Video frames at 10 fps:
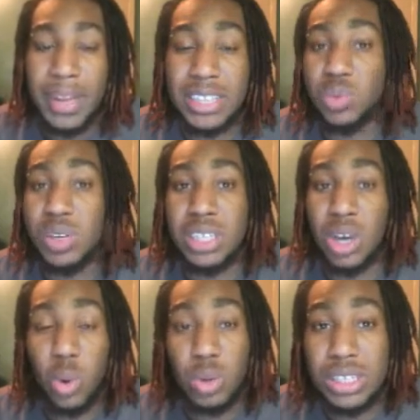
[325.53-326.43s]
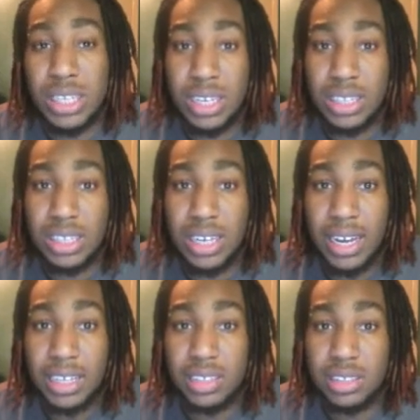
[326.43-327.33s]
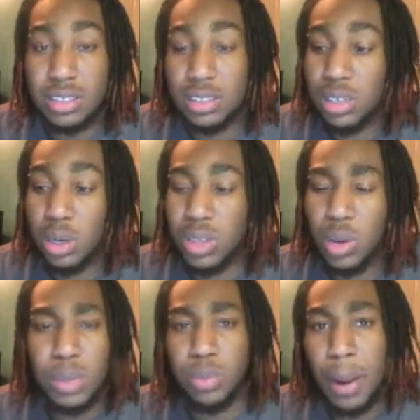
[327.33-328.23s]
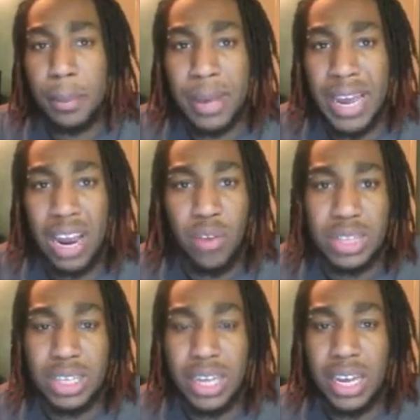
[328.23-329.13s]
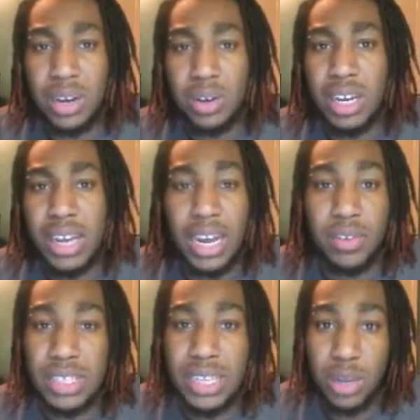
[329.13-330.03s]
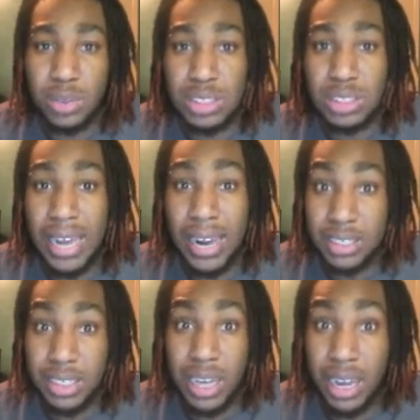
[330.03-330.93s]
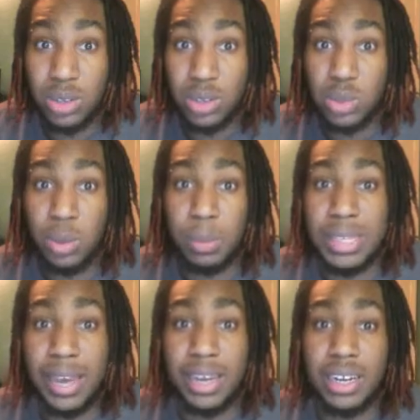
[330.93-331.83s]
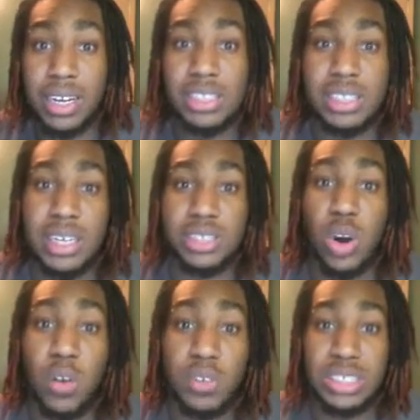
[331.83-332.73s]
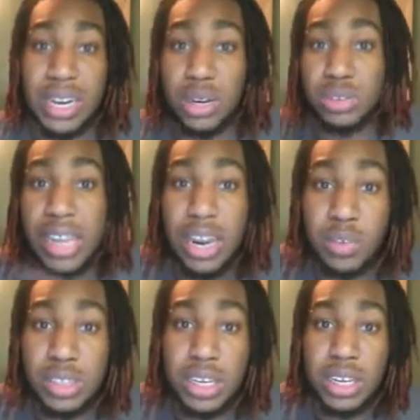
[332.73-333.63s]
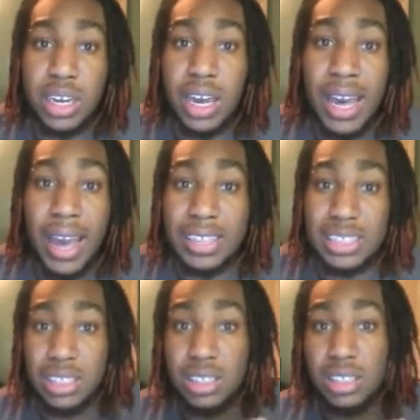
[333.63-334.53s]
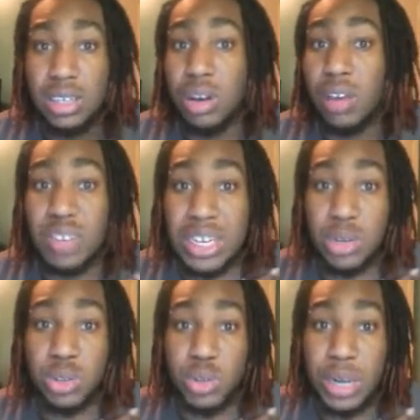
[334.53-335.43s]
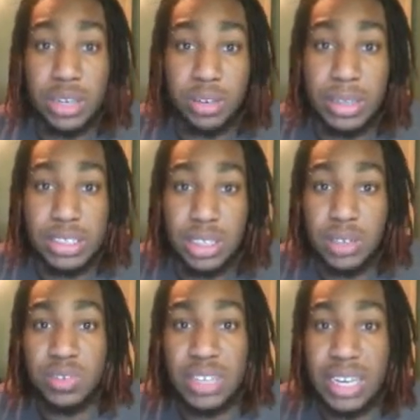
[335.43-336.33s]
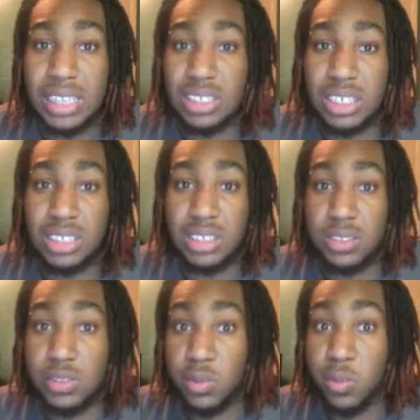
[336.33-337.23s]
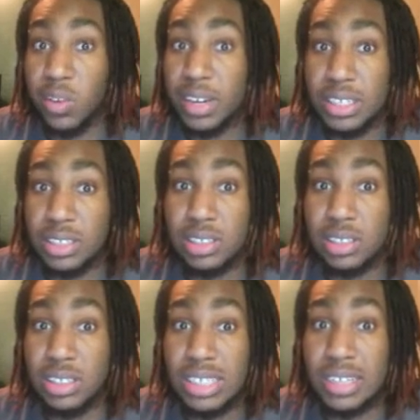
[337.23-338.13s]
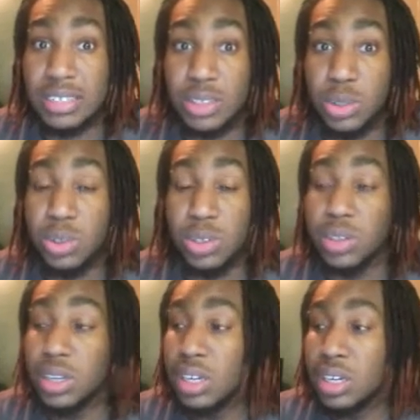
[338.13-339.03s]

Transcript: That's really the only thing that I, you know, the only problem I have with the layout. Everything else is actually kind of cool, but that just overshadows everything. As a, you know, a video creator myself, it just fucking sucks. Google,